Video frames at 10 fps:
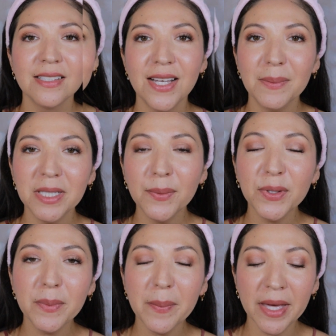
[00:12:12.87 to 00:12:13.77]
So I'm done
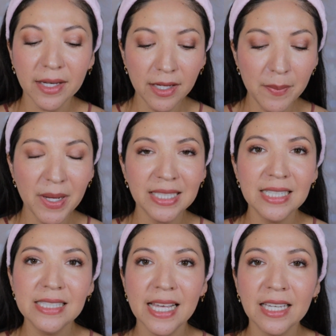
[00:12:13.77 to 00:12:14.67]
with my makeup. I
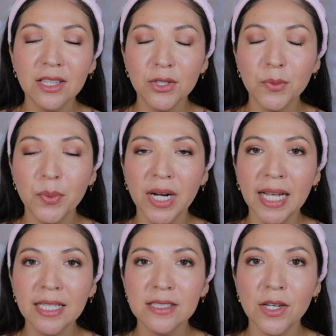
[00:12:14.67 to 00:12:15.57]
did take a little
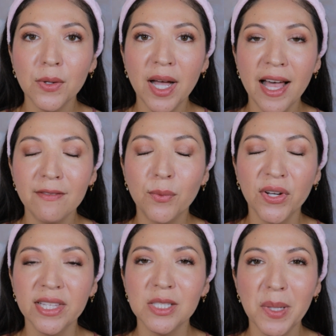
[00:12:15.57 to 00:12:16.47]
break, so I have
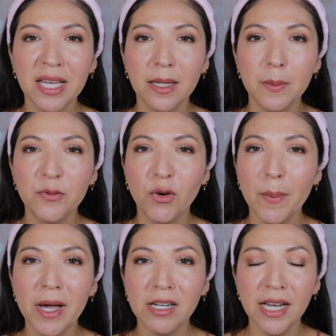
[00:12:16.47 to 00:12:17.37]
worn this makeup for
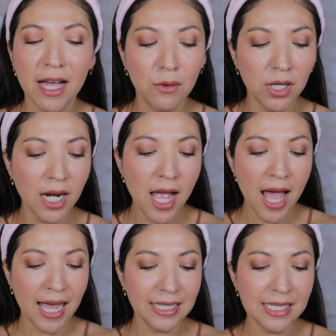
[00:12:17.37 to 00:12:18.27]
about an hour.
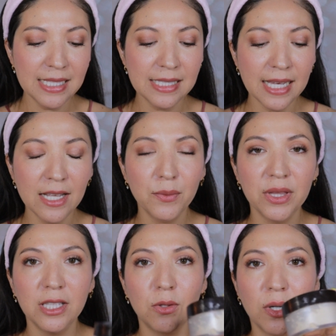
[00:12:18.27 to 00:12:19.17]
I did set it
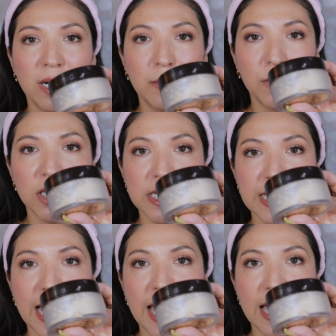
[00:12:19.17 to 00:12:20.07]
with the Laura
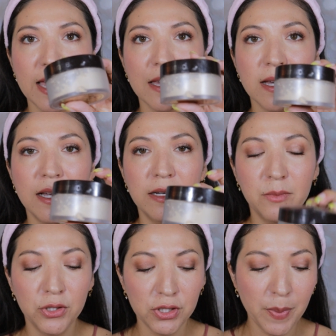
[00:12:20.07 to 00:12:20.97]
Mercier
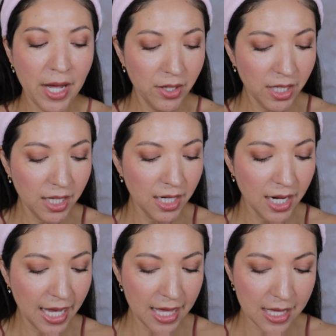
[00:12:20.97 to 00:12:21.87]
loose powder,
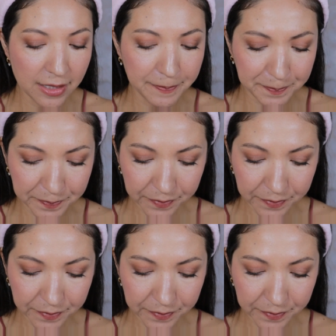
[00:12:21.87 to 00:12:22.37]
and